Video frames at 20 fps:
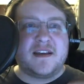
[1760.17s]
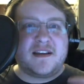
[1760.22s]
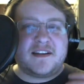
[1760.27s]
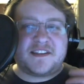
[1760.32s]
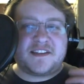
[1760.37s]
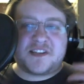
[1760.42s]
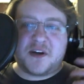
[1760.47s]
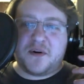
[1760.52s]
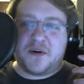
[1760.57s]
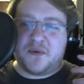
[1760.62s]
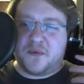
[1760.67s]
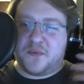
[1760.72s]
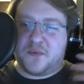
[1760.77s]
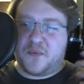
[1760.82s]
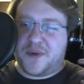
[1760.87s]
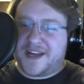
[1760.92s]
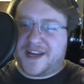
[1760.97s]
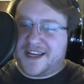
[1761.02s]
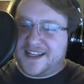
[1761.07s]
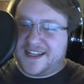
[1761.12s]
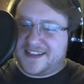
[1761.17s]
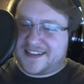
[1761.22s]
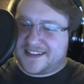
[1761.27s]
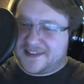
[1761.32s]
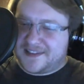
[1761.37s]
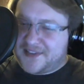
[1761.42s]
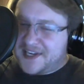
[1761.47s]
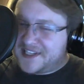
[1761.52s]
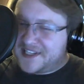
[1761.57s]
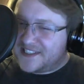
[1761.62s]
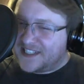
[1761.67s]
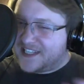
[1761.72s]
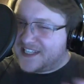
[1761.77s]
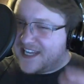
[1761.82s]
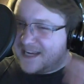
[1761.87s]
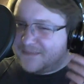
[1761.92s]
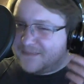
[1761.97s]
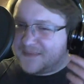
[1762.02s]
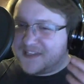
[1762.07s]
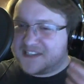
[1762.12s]
So we like to
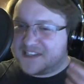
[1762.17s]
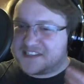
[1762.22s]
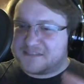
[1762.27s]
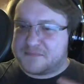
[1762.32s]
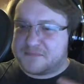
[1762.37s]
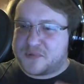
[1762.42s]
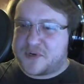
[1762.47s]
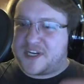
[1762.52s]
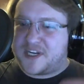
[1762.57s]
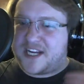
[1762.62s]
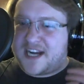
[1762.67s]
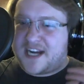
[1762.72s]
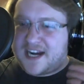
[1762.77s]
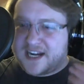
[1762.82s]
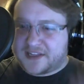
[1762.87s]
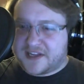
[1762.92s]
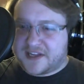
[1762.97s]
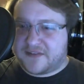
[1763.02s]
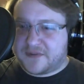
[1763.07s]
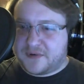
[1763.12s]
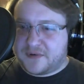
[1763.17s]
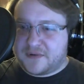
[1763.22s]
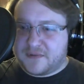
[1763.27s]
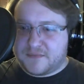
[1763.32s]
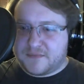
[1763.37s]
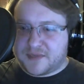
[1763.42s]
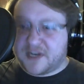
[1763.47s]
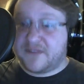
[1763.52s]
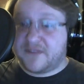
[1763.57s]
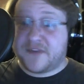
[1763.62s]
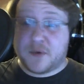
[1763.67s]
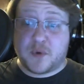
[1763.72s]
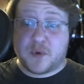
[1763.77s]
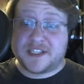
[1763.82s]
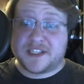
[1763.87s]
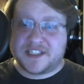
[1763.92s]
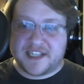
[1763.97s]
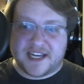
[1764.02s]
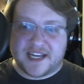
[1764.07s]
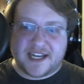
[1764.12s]
keep this pretty high level, but if you
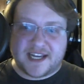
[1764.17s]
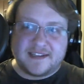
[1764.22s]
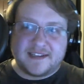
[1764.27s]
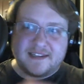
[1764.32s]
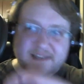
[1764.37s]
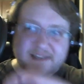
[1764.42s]
wanted to get